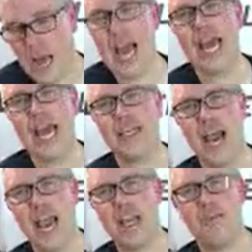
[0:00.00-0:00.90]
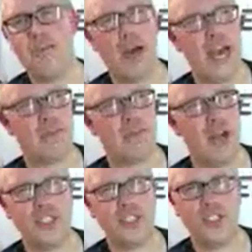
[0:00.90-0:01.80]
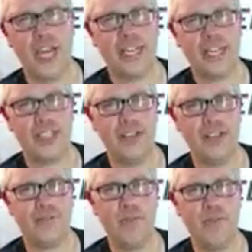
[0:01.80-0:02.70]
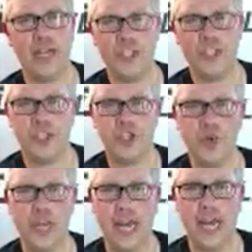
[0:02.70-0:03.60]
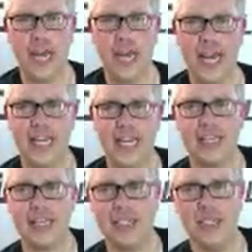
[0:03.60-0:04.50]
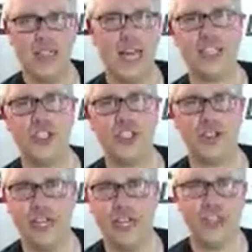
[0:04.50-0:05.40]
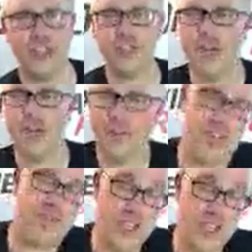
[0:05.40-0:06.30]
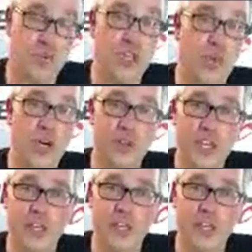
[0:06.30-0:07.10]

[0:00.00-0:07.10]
I had a brazen chassis for my 10.2 that I had last year that I did really well with it.